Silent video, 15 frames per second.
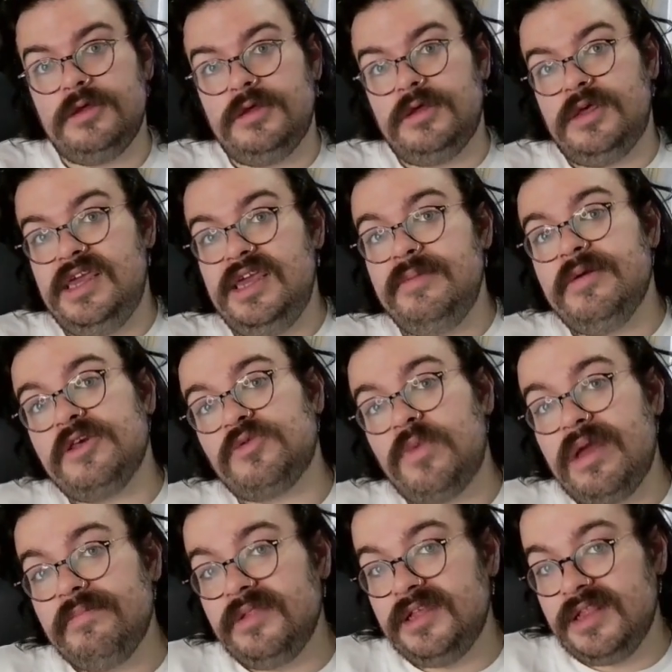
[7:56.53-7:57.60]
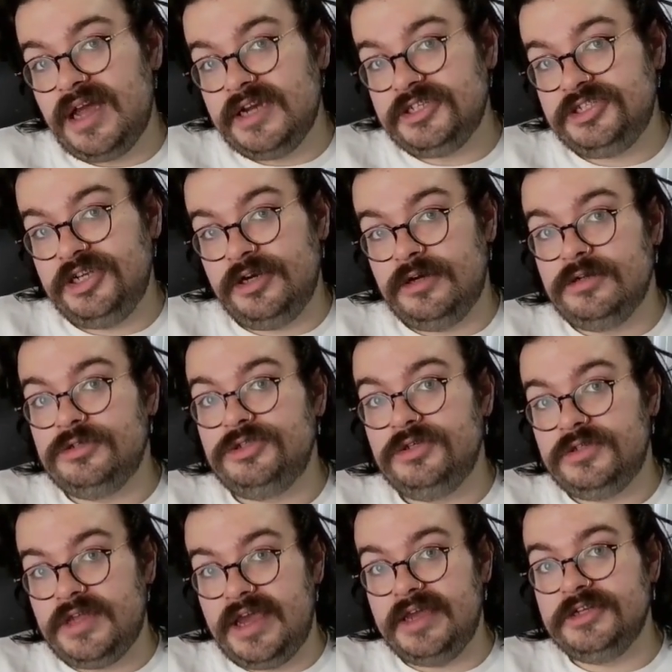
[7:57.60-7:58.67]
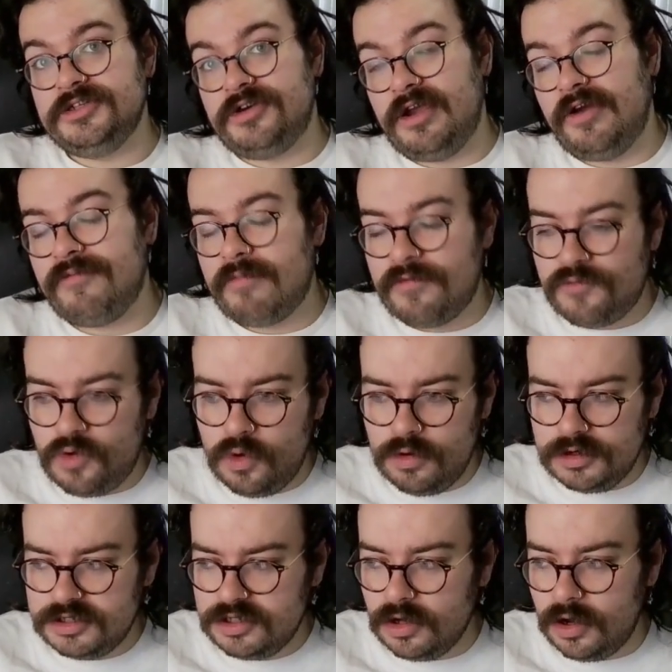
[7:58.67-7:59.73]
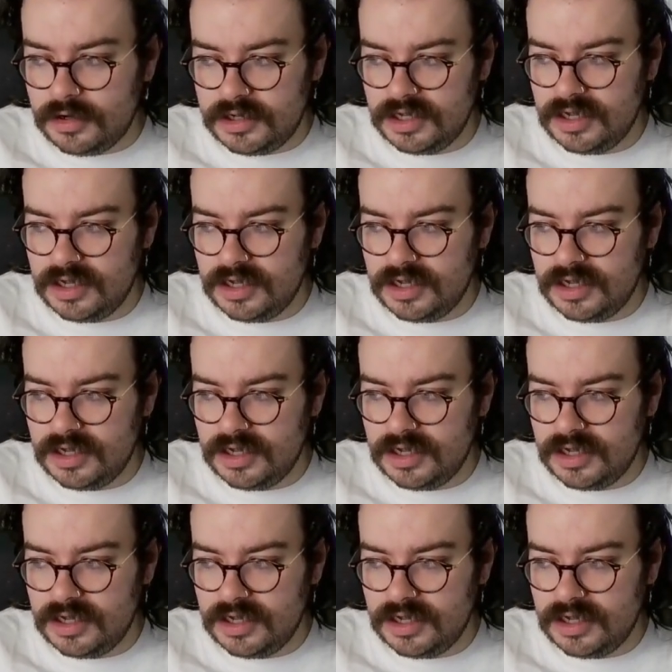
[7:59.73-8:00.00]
he missed Wembley last year due to injury. I'm, of course, talking